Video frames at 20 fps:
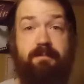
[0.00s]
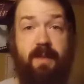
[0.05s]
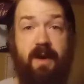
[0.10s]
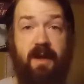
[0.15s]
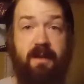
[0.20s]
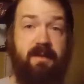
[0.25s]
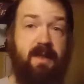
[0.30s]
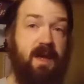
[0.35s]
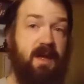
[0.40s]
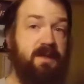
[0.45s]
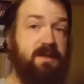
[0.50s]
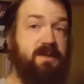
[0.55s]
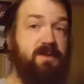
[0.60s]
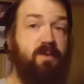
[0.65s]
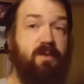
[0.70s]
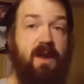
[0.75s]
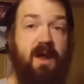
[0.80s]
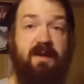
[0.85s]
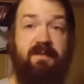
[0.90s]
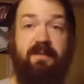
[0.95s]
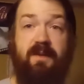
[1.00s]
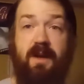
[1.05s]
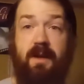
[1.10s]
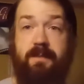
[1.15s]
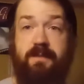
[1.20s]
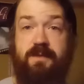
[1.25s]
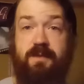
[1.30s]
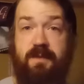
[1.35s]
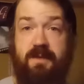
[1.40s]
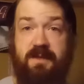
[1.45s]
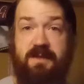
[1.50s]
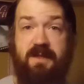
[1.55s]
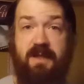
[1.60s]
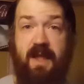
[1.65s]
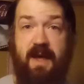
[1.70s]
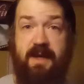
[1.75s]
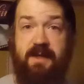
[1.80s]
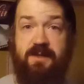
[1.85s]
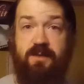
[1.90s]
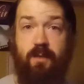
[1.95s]
But that's what I've been up to this
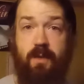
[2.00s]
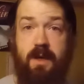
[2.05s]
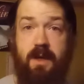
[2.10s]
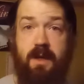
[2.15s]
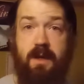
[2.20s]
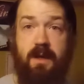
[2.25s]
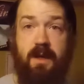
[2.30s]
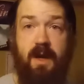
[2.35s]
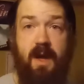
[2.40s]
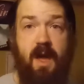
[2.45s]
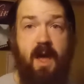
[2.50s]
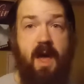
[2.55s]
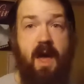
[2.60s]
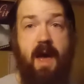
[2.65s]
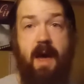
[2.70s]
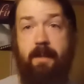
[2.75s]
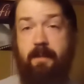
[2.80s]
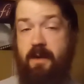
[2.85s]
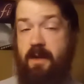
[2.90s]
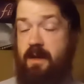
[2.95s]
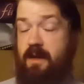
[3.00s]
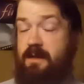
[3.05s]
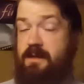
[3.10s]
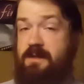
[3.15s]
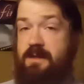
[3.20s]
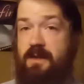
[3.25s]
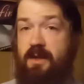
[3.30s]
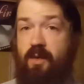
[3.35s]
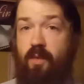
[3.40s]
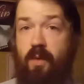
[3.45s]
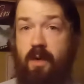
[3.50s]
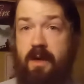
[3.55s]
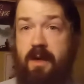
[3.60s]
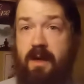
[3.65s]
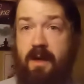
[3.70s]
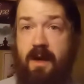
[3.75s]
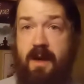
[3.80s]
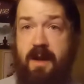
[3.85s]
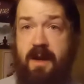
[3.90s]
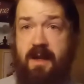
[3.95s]
last week. I'm going to continue
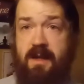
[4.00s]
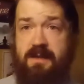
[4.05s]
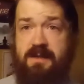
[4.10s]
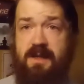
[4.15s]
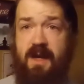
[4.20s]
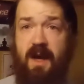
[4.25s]
working on it.